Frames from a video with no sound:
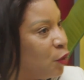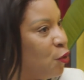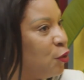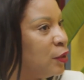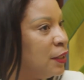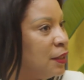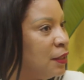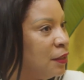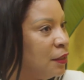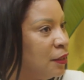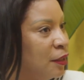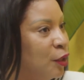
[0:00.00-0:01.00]
because
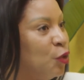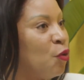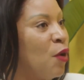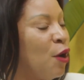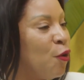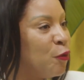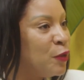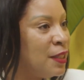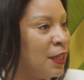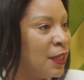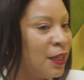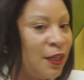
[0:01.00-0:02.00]
you are off
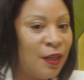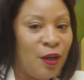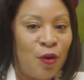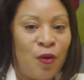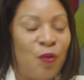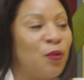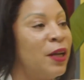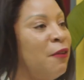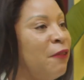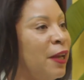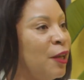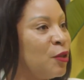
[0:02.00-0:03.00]
sick or
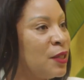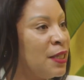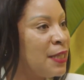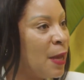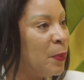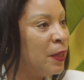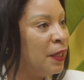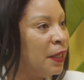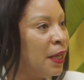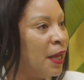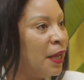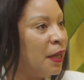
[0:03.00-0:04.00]
whatever else is
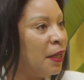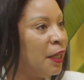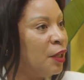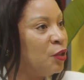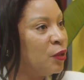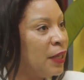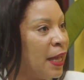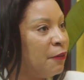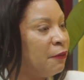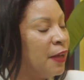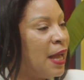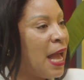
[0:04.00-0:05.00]
happening in your
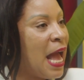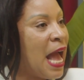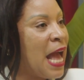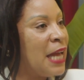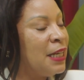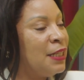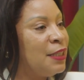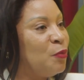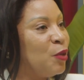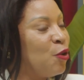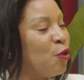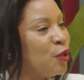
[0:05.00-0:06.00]
life. And
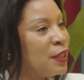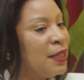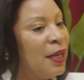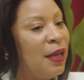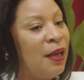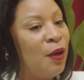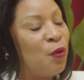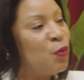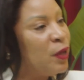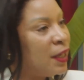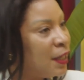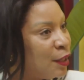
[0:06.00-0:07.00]
because
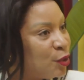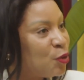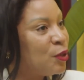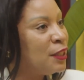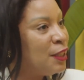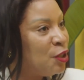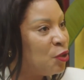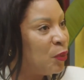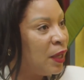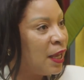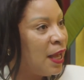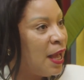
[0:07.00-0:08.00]
work is
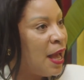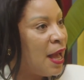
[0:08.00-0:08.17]
continuing,